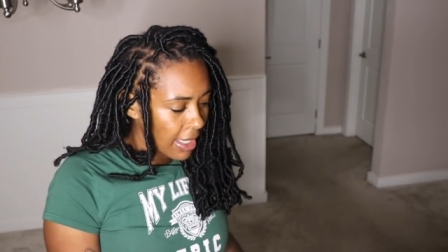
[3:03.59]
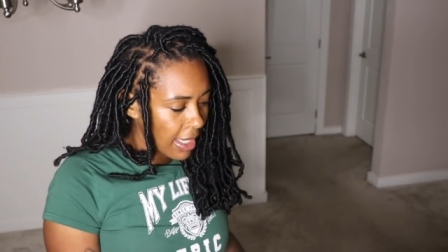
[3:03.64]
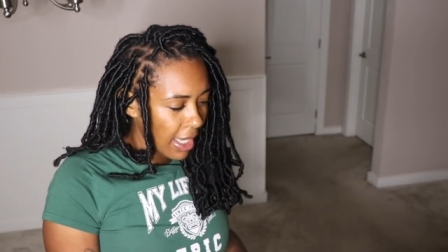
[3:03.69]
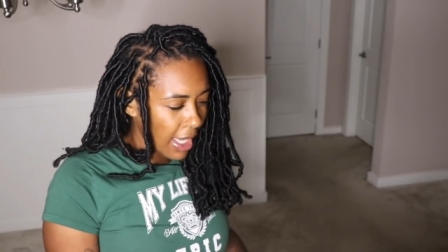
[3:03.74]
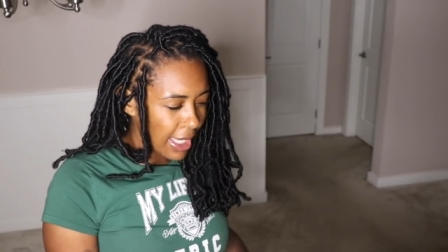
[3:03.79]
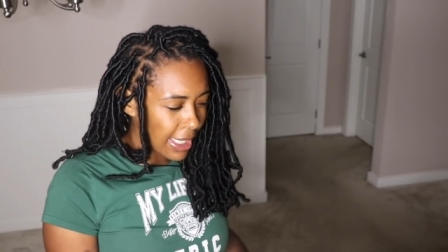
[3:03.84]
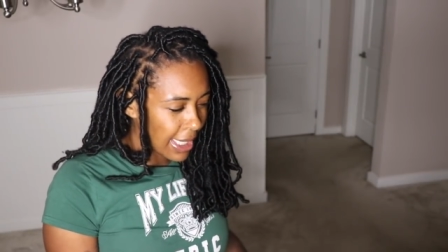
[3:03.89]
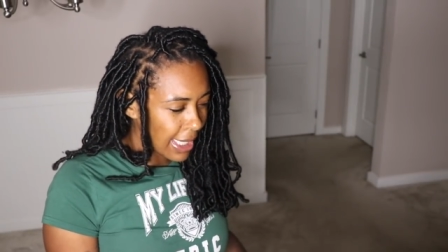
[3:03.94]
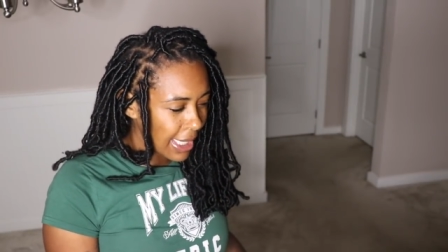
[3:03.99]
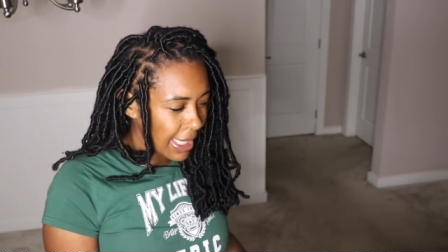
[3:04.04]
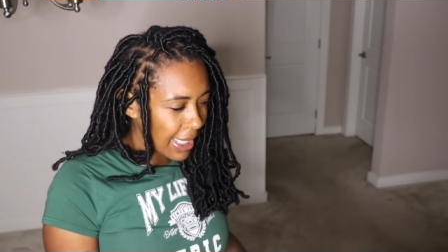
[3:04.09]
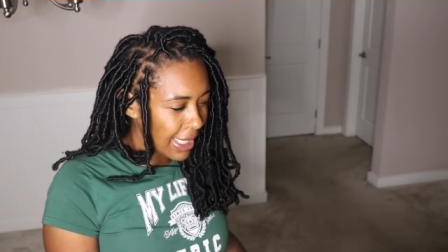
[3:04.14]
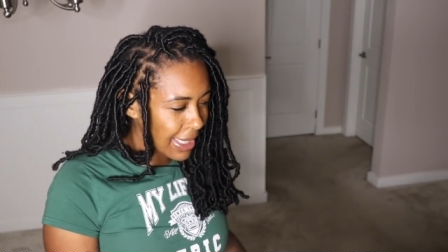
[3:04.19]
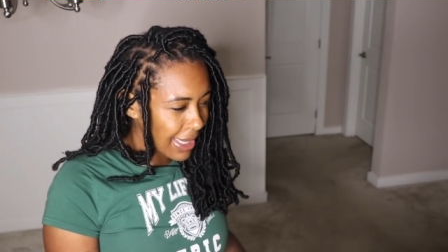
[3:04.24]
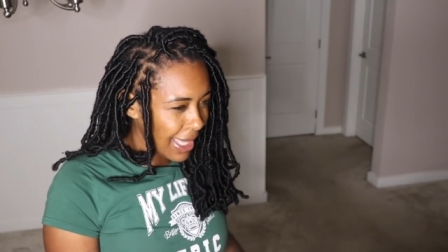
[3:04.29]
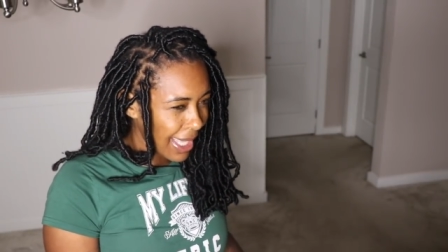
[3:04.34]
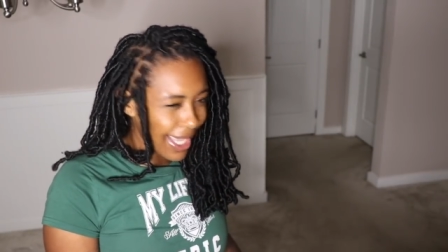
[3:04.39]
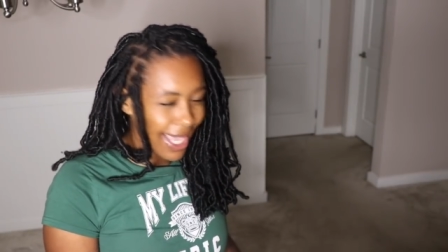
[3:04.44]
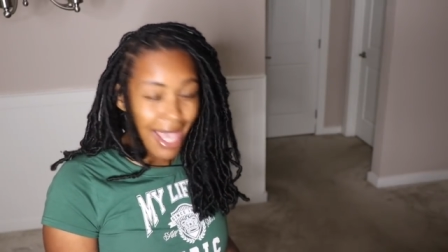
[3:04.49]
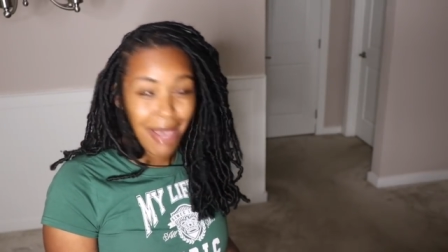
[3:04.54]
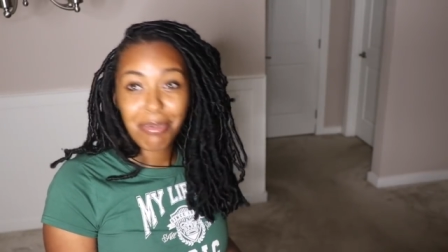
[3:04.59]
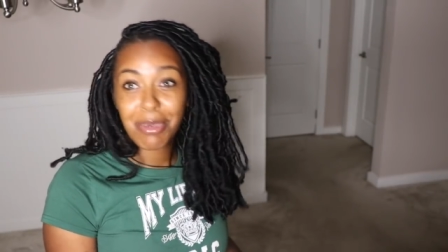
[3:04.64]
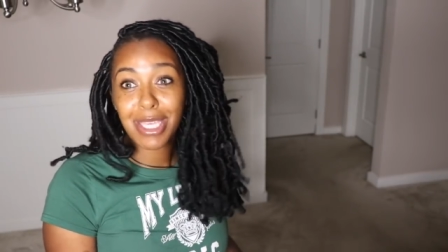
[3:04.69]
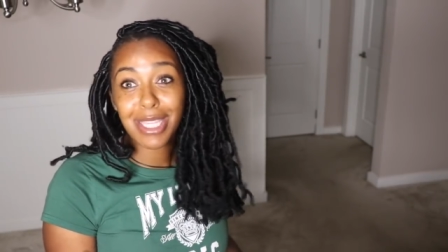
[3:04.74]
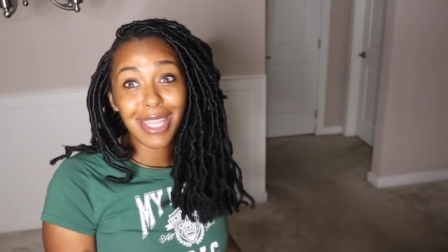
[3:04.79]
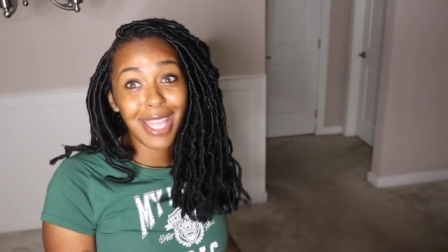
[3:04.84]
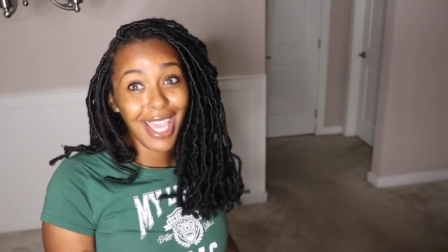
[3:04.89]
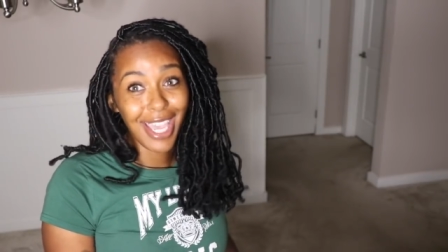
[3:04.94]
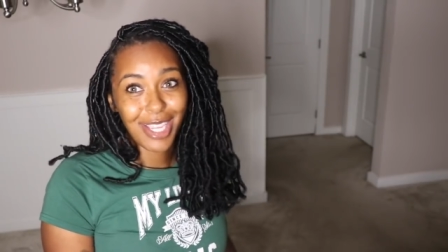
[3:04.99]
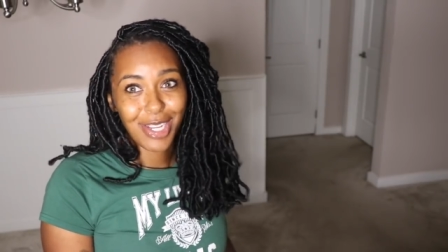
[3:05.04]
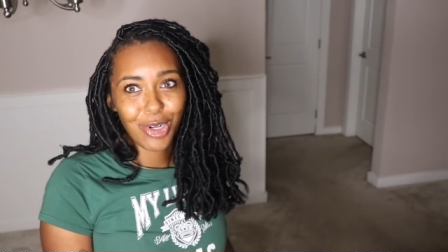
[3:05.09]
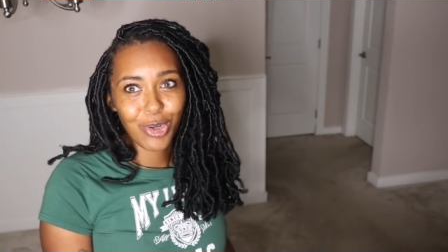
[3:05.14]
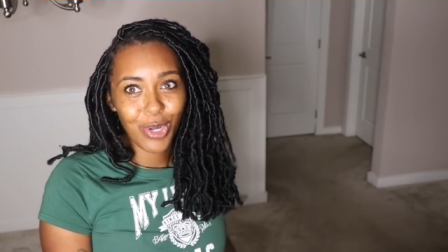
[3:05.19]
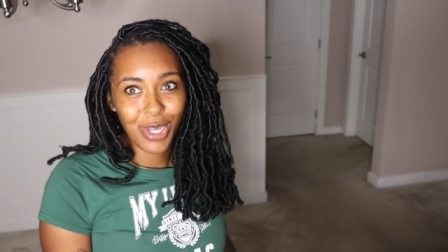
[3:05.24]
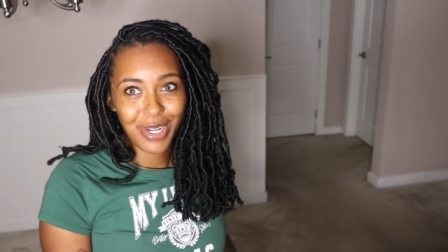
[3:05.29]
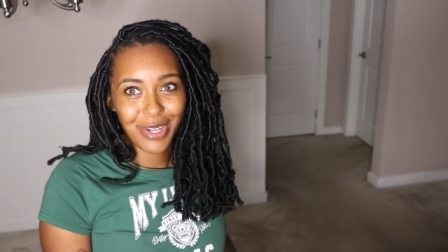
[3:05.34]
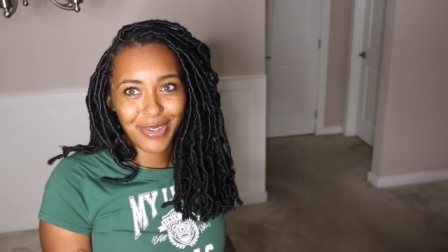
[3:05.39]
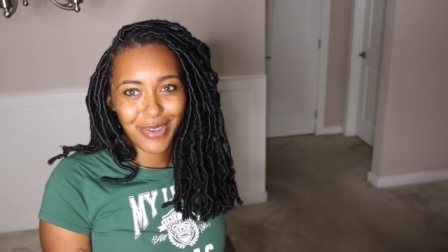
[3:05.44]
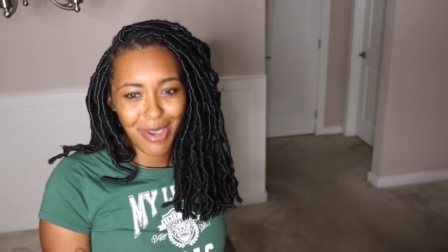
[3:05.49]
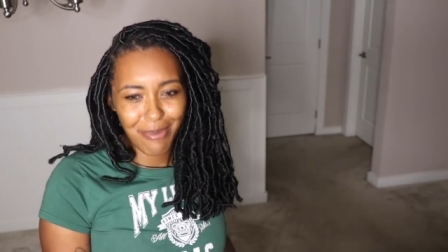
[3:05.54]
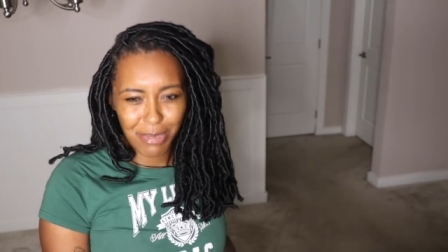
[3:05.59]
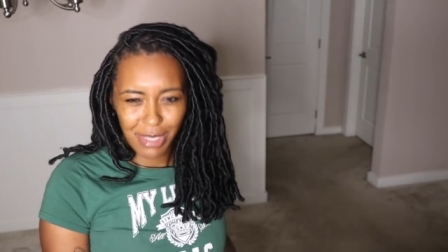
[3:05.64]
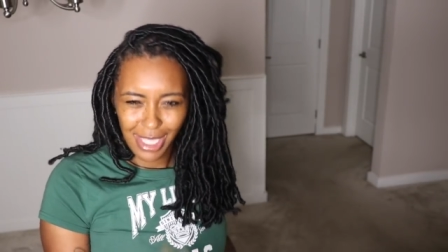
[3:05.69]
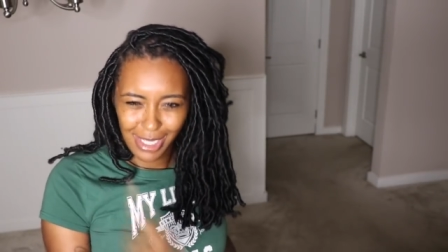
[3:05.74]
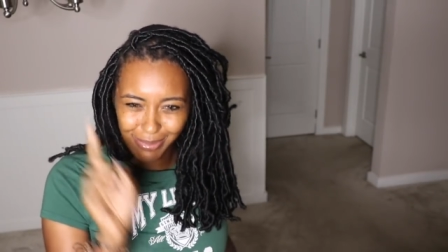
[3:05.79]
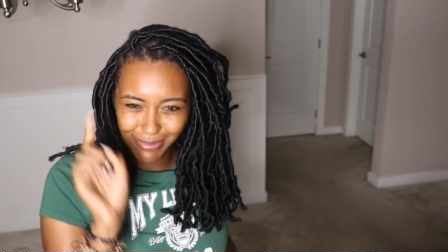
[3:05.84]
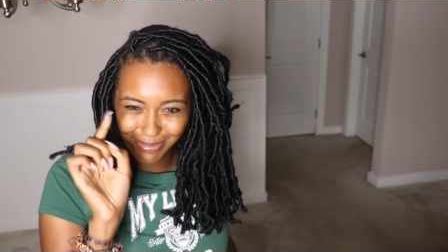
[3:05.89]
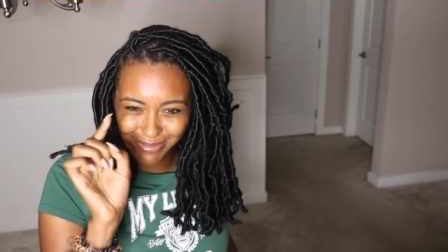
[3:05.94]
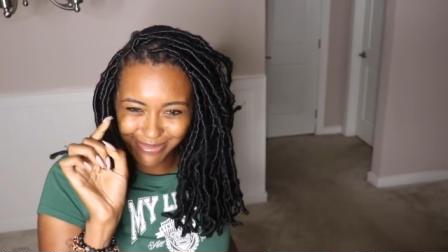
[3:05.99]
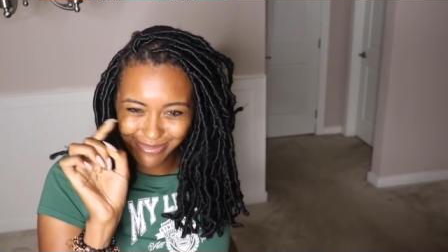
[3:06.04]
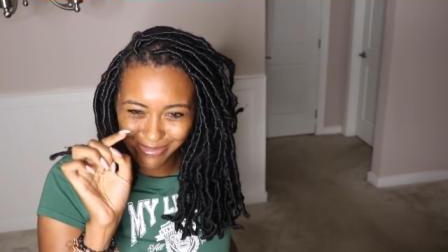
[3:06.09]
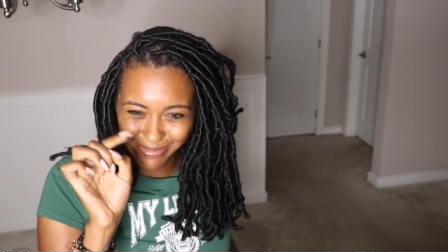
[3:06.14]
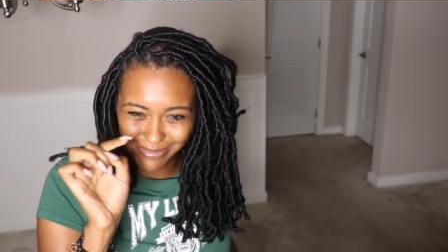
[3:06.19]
honey, like, I'd be, like, critical, I'd be, like,